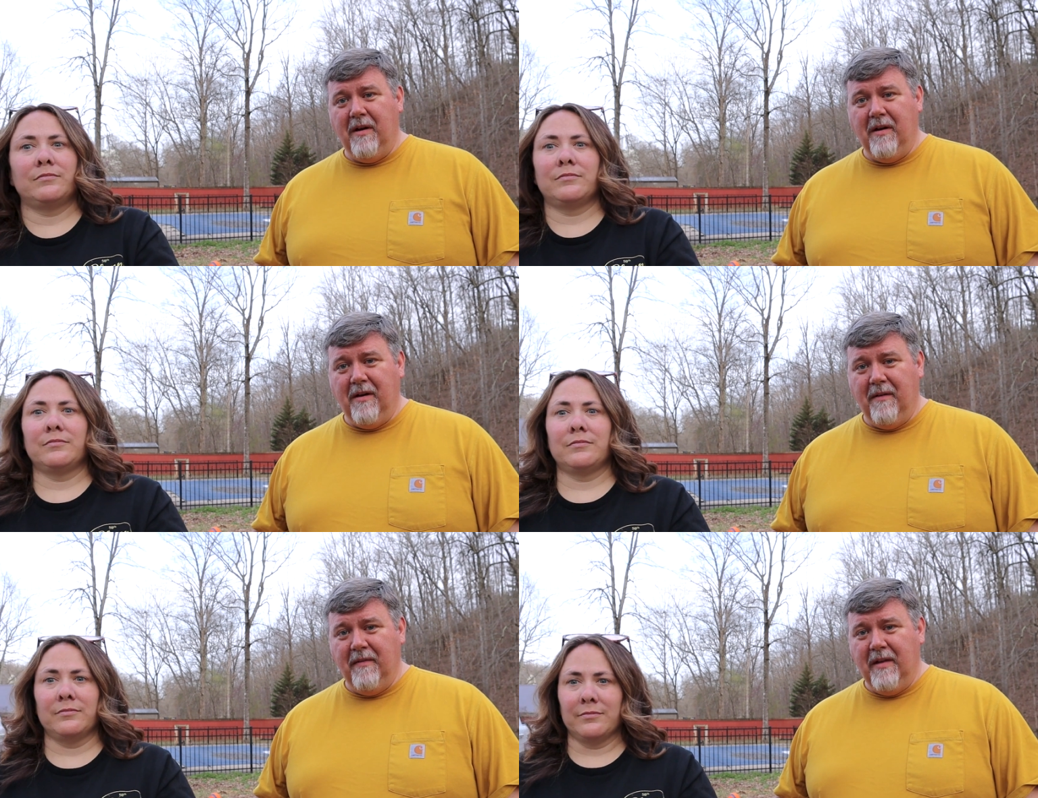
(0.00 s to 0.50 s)

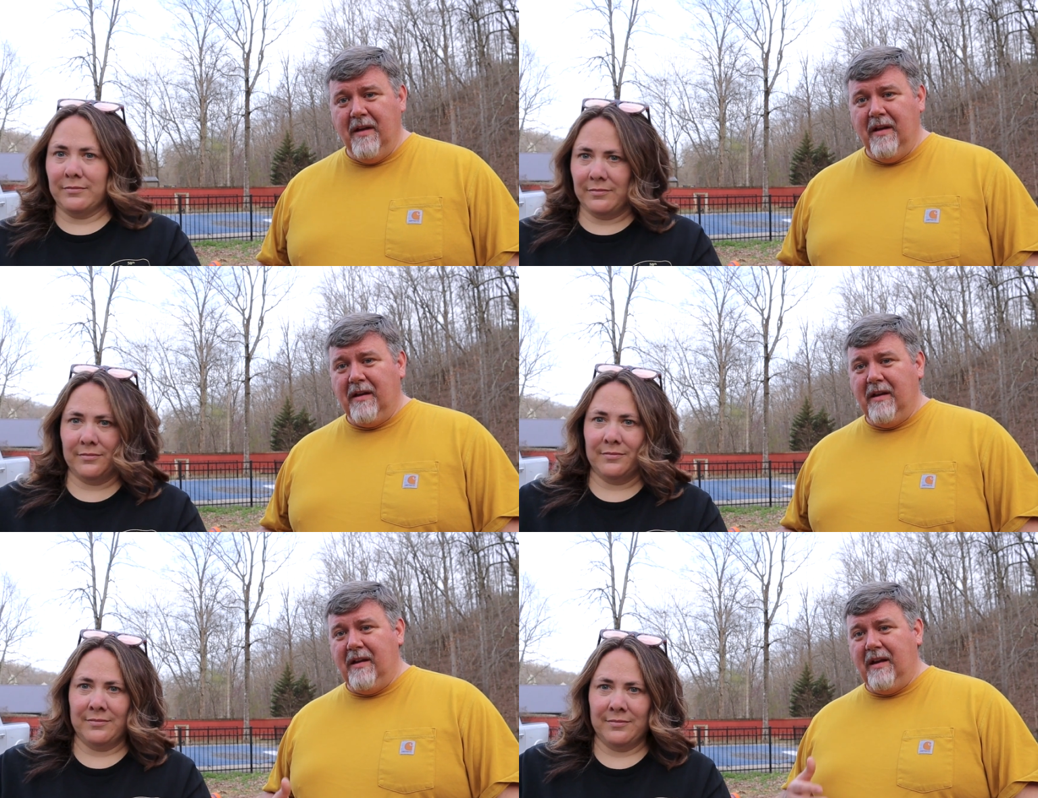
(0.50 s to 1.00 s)
Speaker 1: uh,
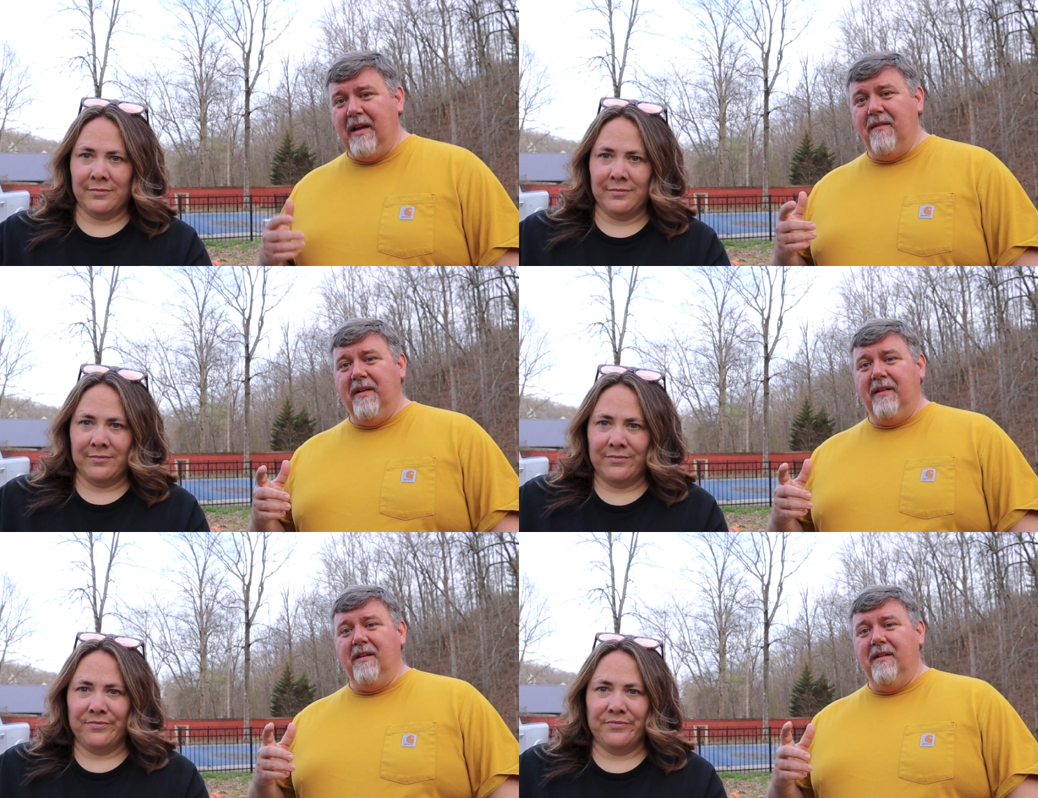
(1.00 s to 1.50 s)

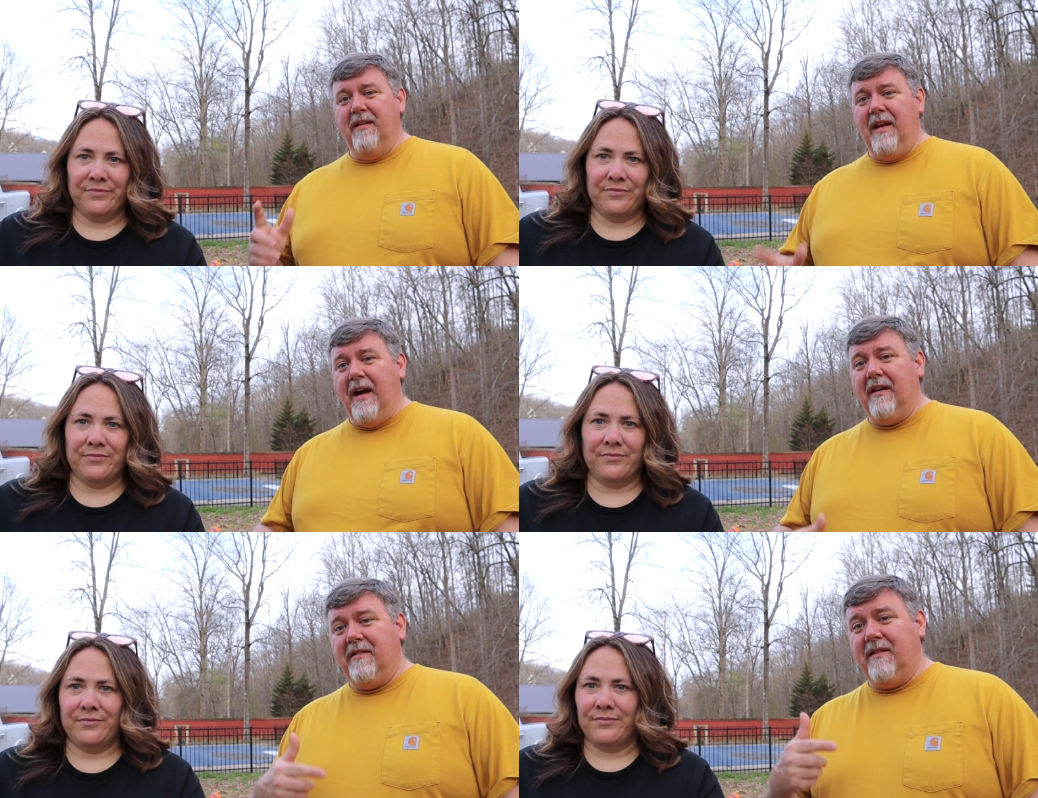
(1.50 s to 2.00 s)
giving the
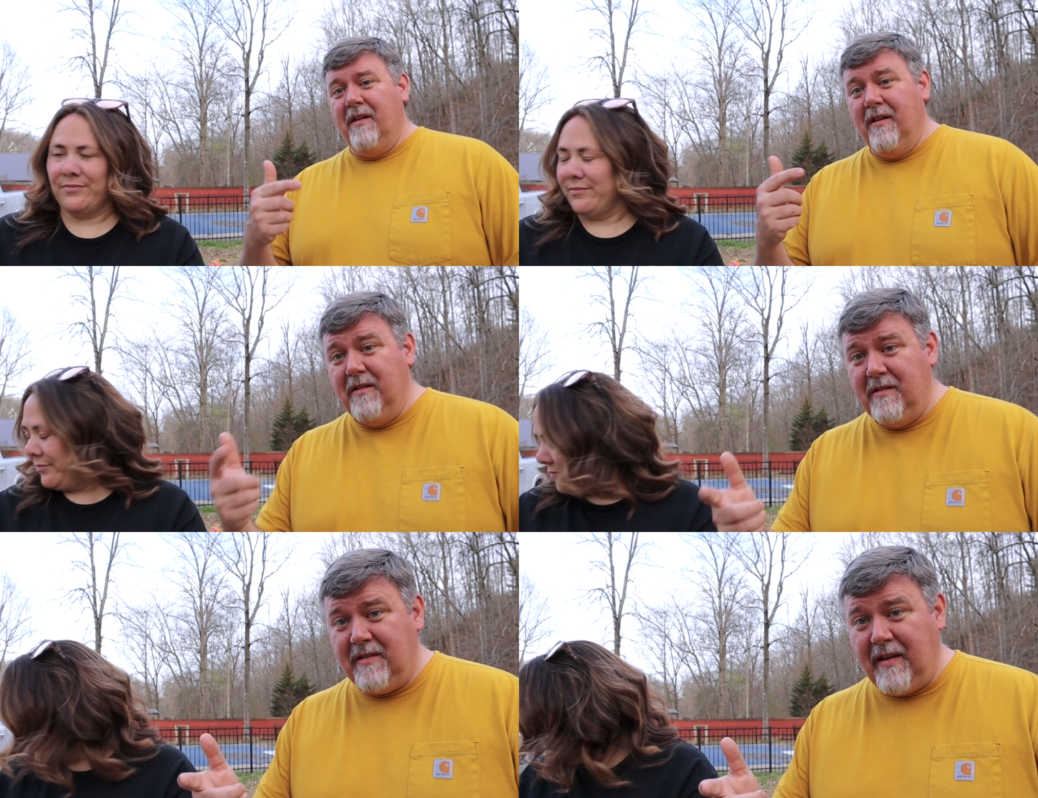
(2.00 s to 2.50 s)
next
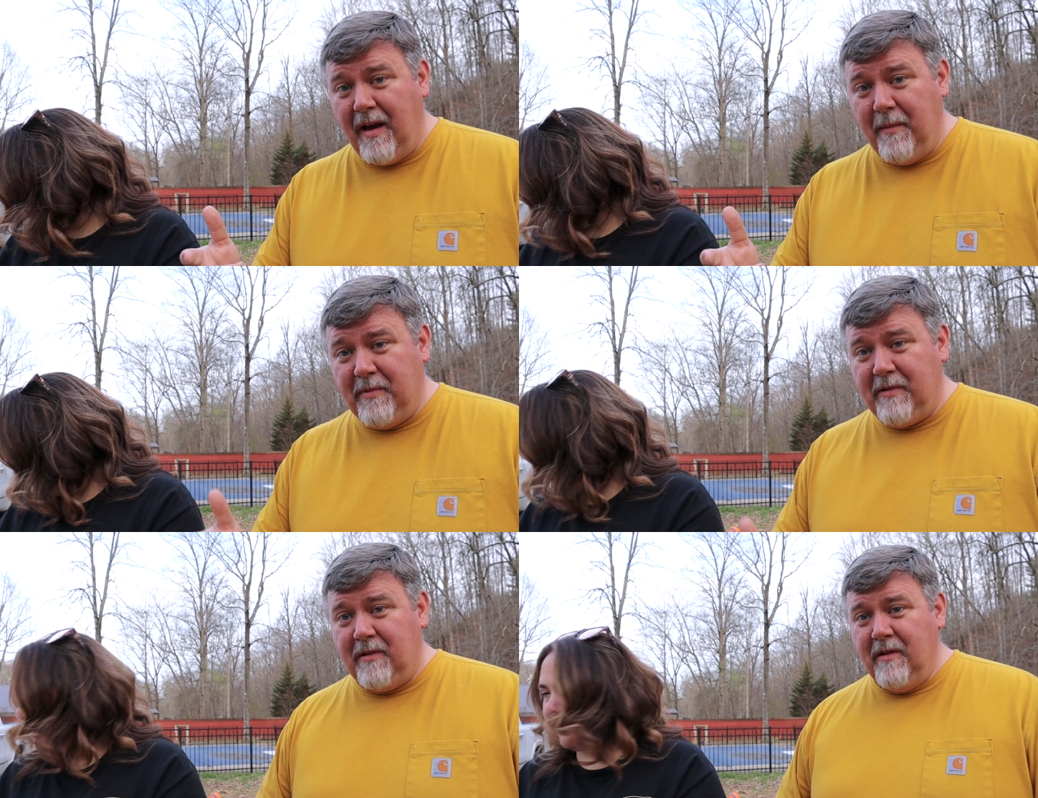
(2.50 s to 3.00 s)

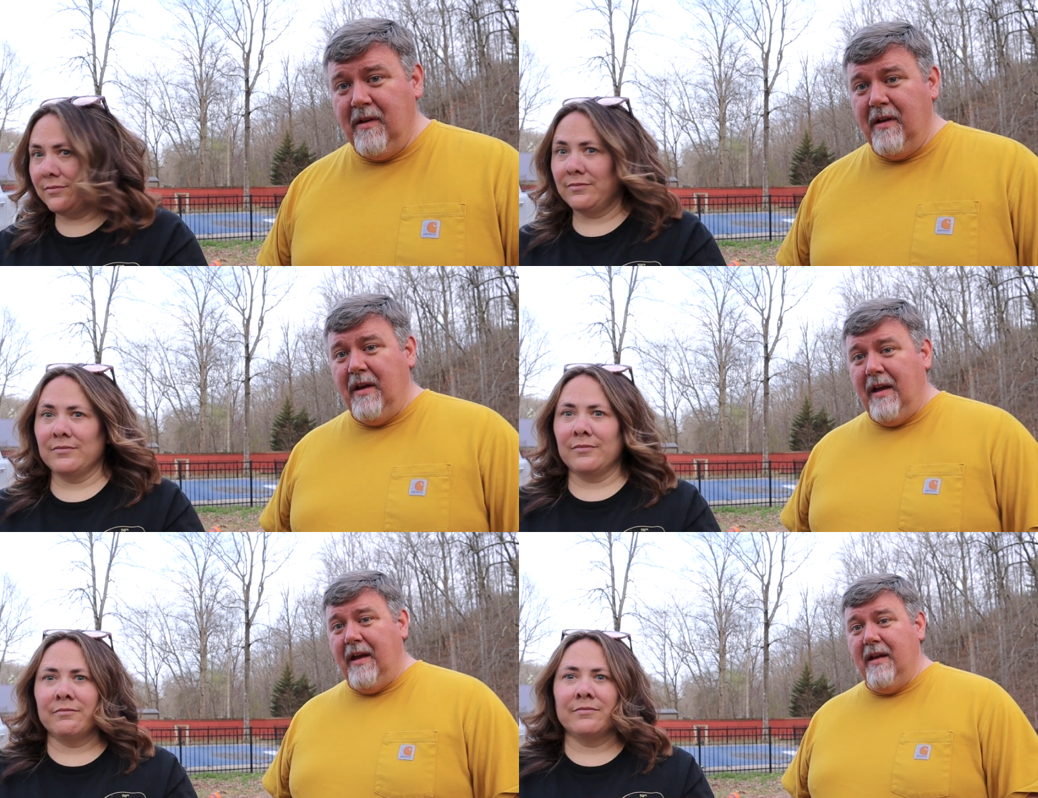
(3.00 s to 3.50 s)
steps
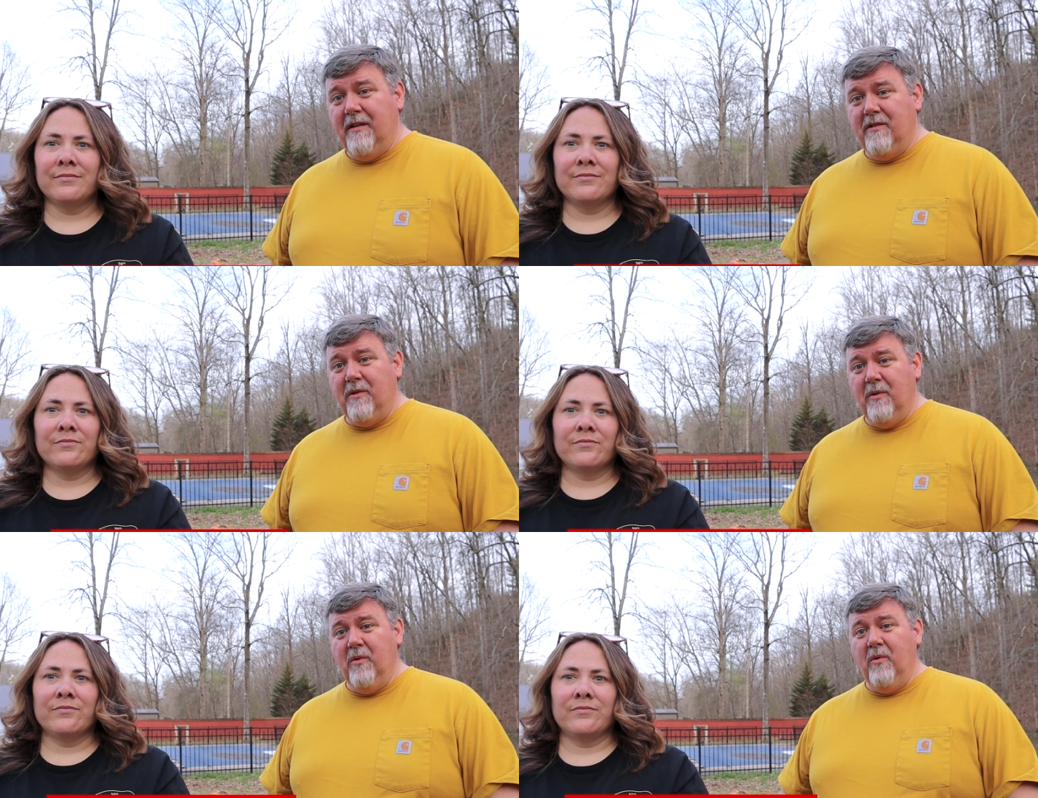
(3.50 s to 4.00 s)

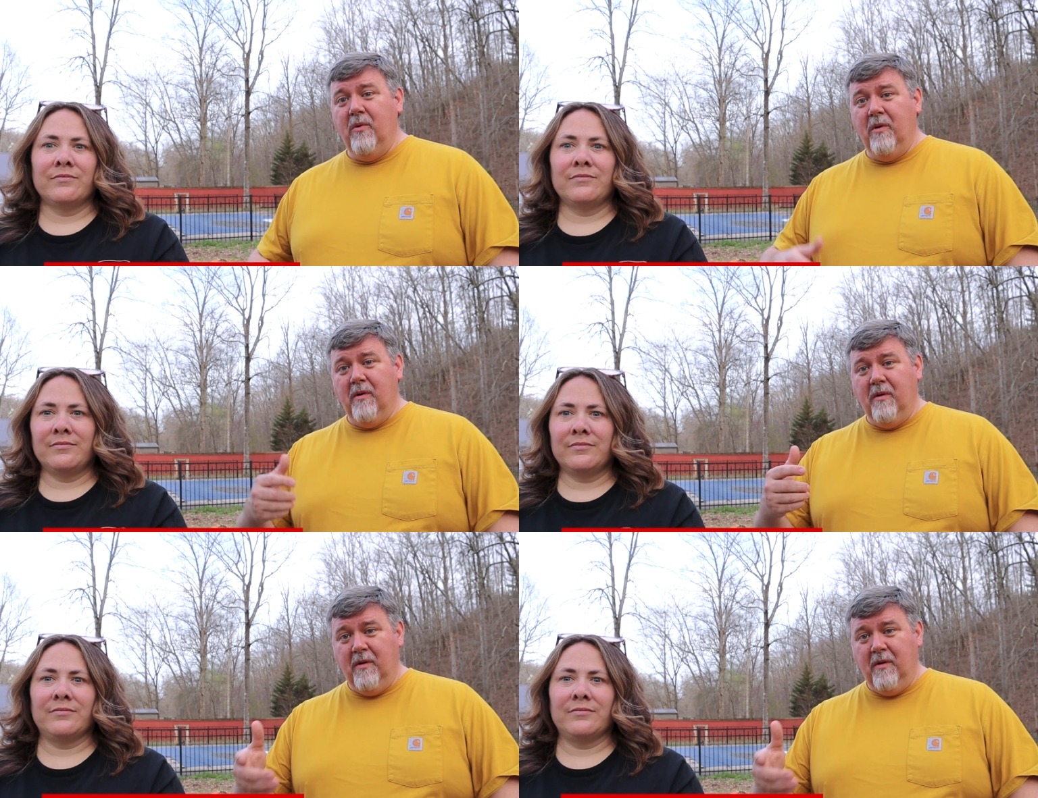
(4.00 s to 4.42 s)
into